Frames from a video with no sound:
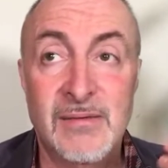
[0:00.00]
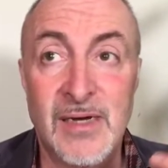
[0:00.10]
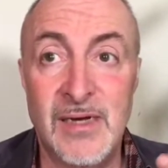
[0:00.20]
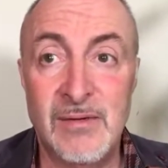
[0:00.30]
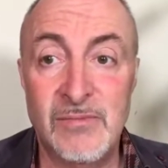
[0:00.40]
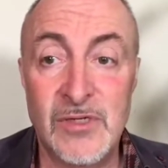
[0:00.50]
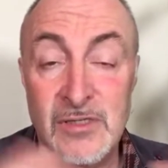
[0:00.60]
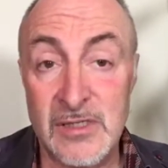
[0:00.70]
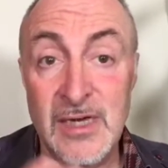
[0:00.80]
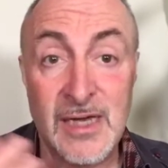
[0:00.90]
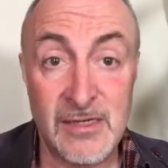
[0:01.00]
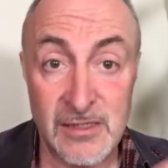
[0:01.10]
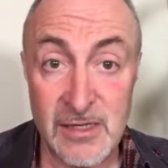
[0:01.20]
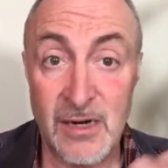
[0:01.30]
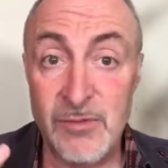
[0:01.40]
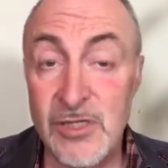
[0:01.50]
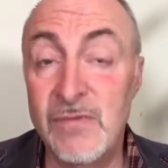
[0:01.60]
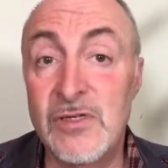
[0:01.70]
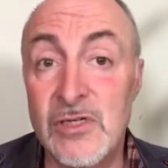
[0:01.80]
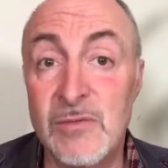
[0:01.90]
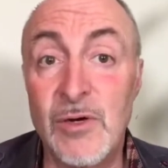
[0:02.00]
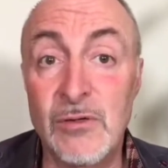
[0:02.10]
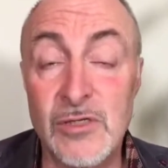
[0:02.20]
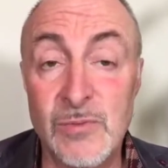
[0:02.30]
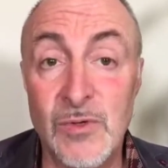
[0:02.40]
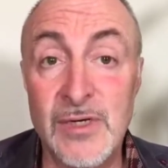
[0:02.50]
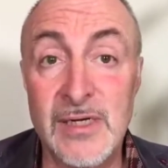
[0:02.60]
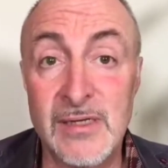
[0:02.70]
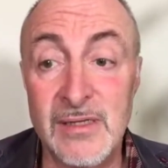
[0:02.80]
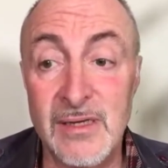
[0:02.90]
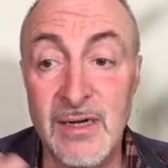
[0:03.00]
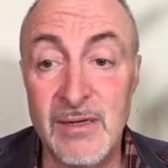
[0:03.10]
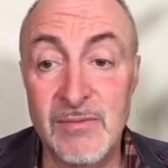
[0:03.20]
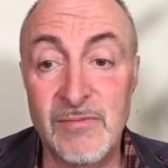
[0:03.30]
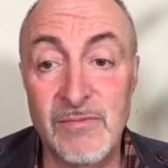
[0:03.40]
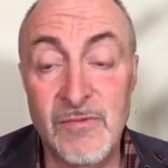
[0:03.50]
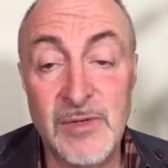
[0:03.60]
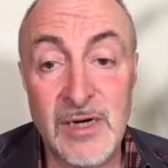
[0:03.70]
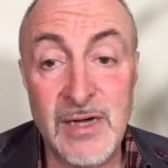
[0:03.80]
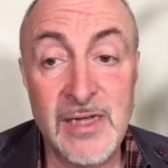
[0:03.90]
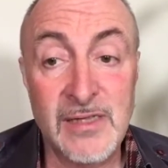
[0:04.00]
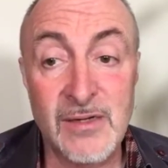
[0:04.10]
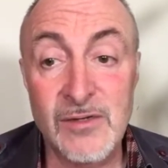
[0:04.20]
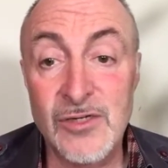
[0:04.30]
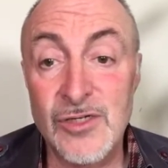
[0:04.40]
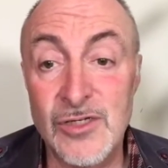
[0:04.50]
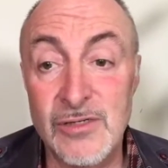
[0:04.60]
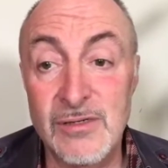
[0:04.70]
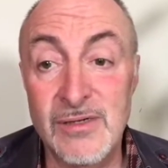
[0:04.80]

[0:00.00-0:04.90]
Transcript: because I said, again, as I said, I received a testimonial this morning from a client that just,